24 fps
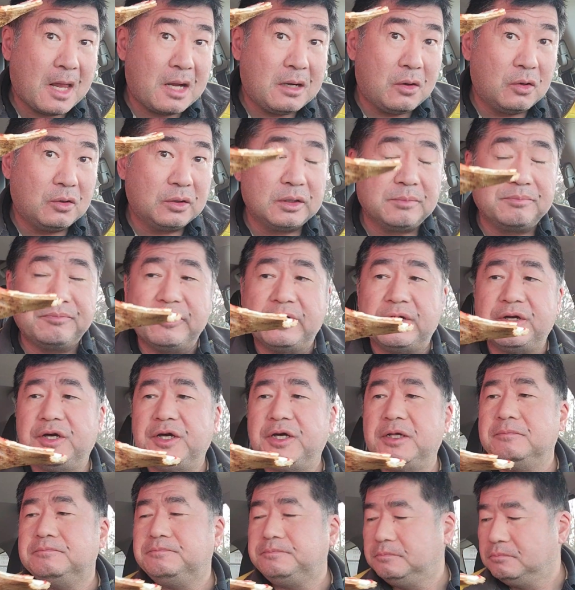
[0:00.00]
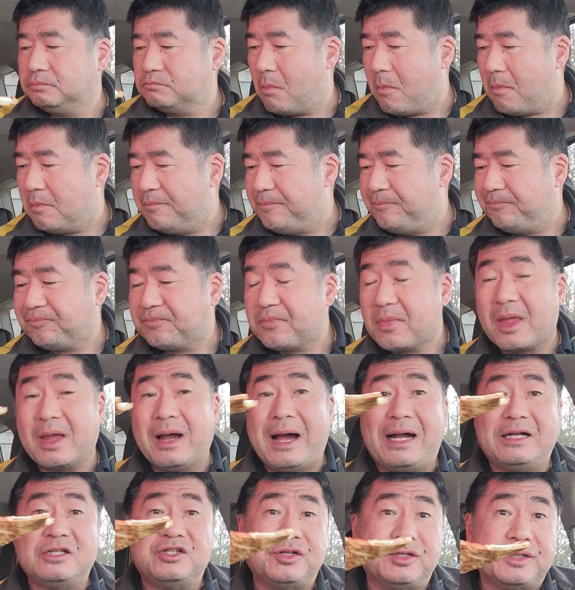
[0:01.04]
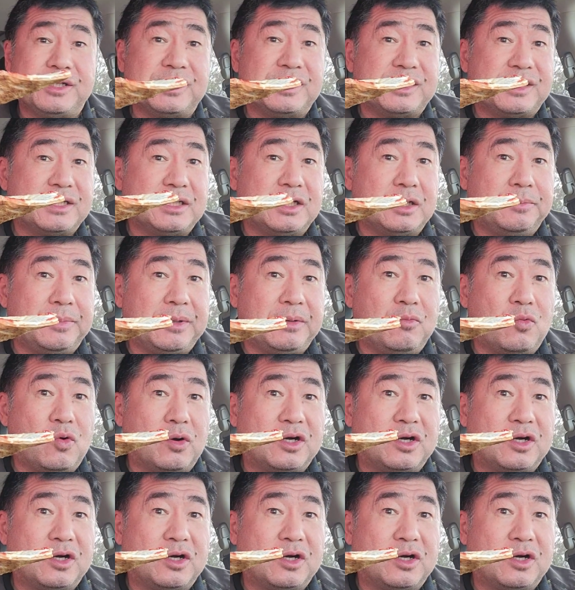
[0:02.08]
Holding pretty good. Actually, this is a little bit more